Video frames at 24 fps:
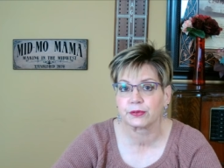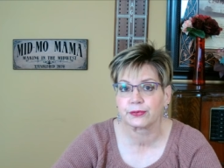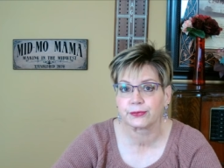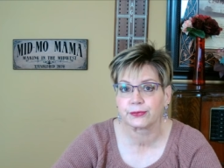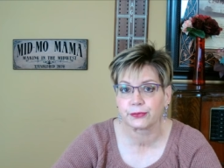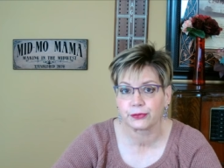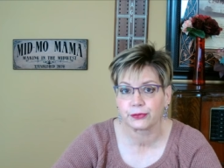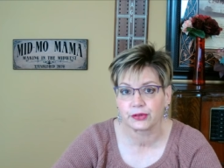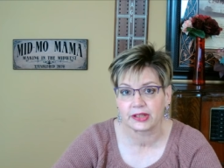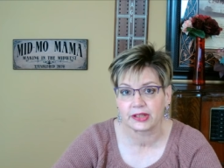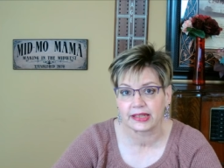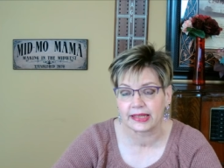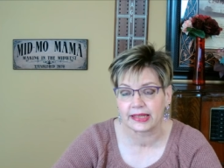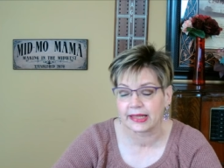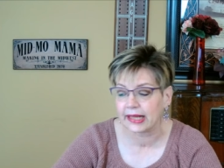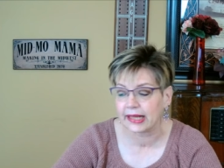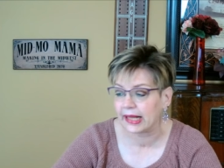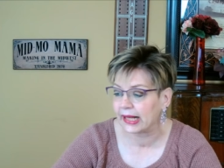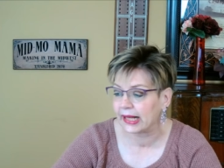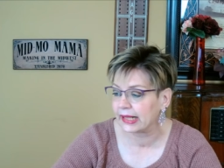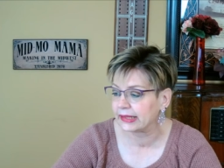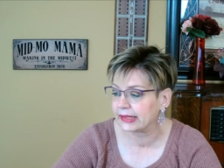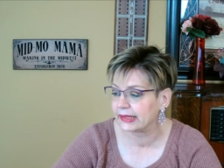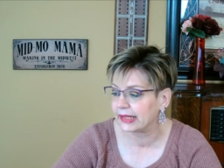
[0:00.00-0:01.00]
free
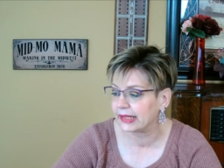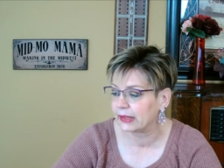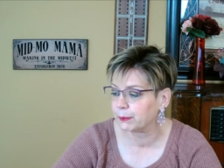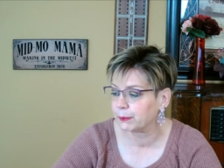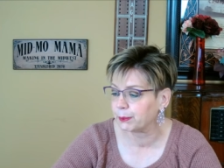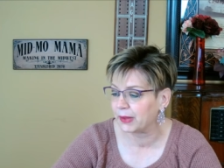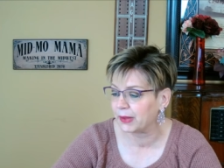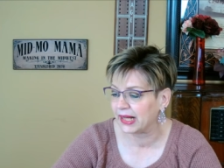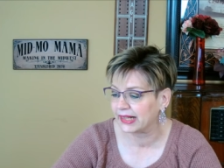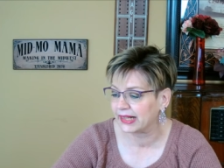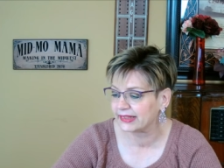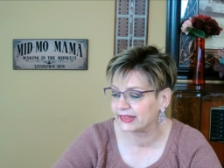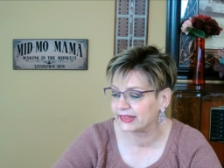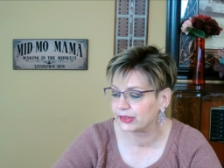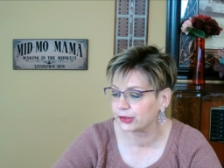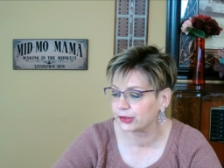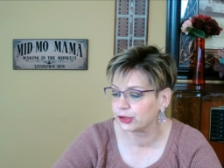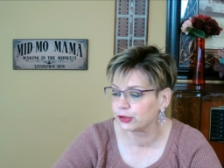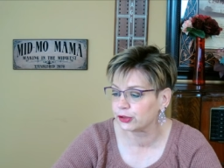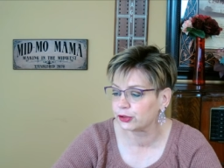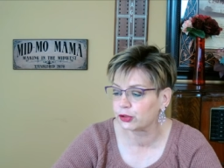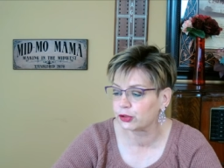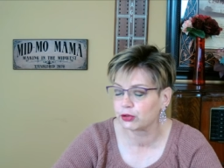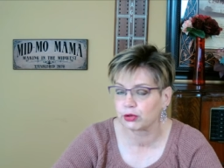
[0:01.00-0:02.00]
at
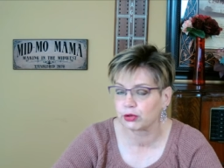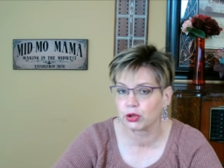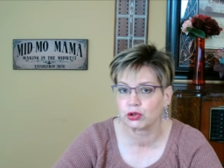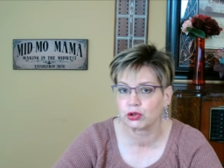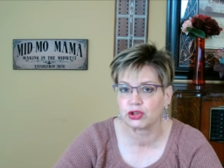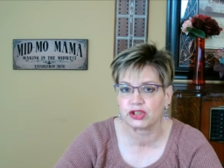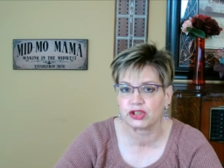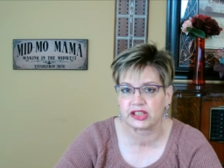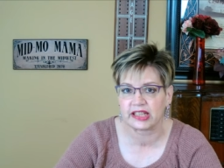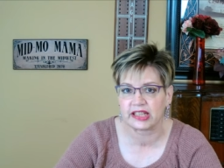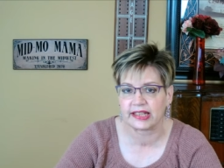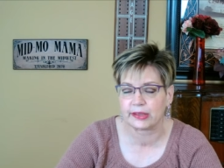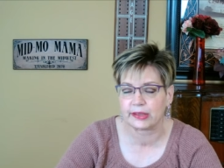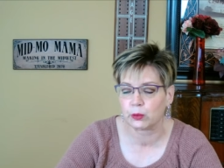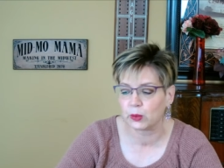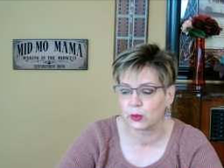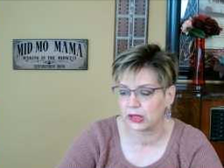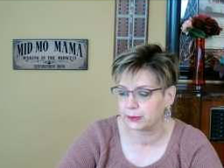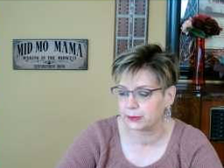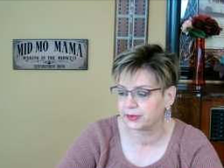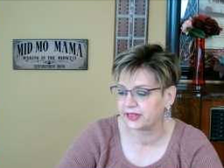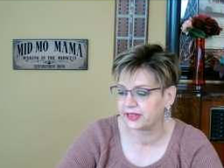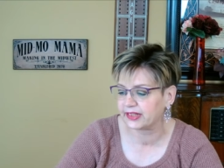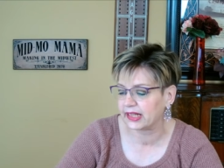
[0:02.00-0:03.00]
Ambassador Crochet
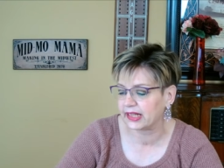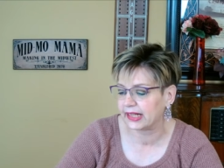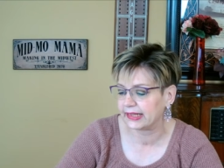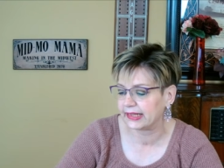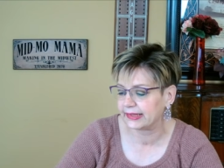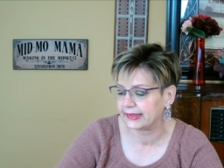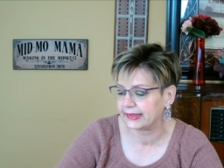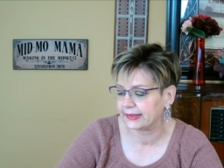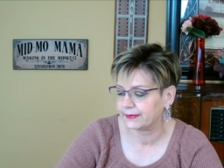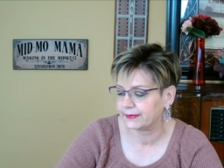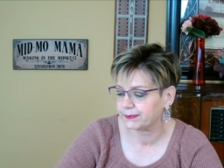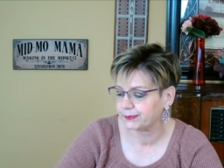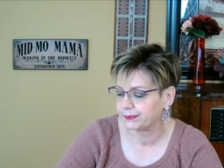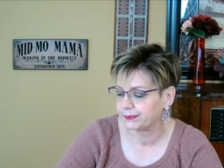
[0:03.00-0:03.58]
website.